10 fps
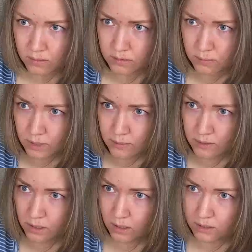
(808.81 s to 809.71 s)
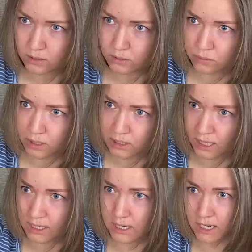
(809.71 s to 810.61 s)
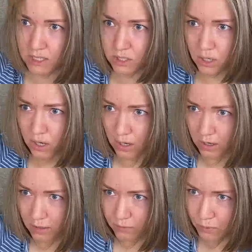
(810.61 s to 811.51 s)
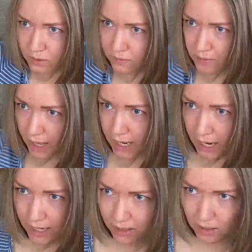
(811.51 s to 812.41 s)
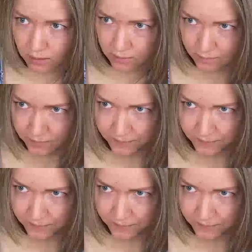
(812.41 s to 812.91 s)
Sometimes it's hard to get that nice curve with a flat iron